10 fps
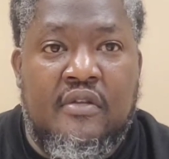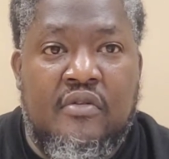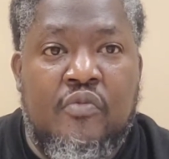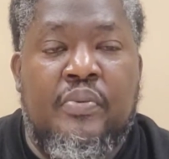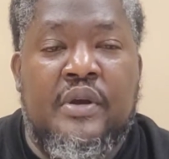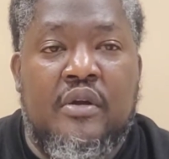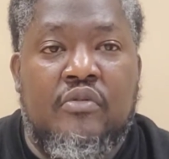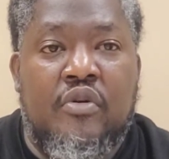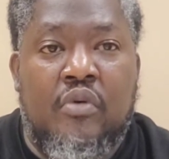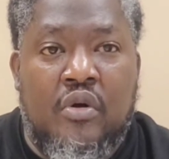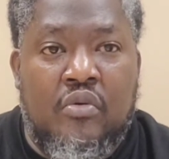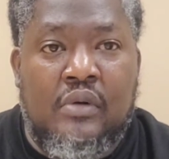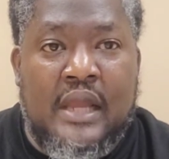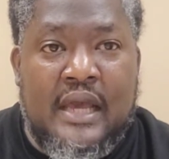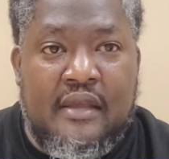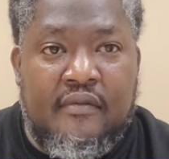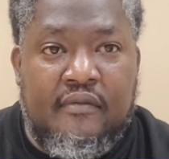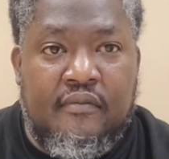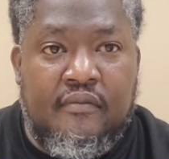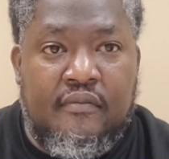You put it on your own life.
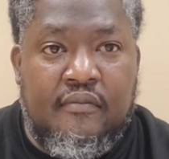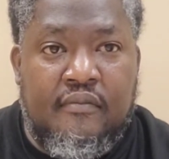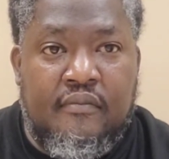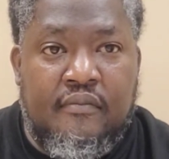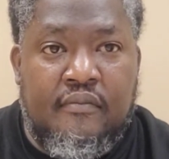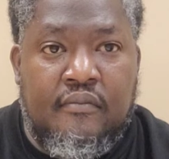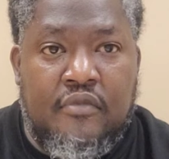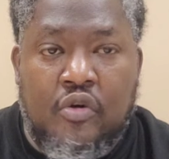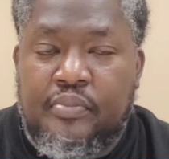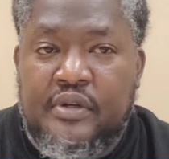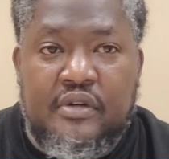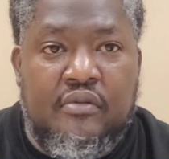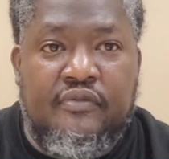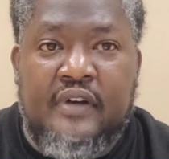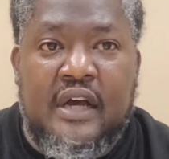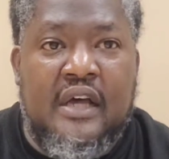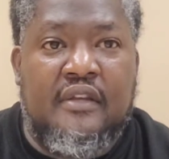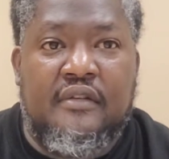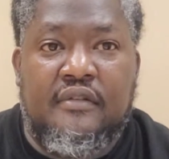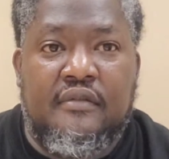Don't put it on the
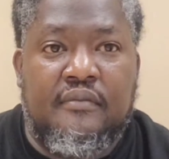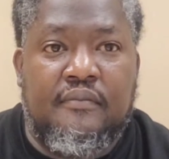Father's.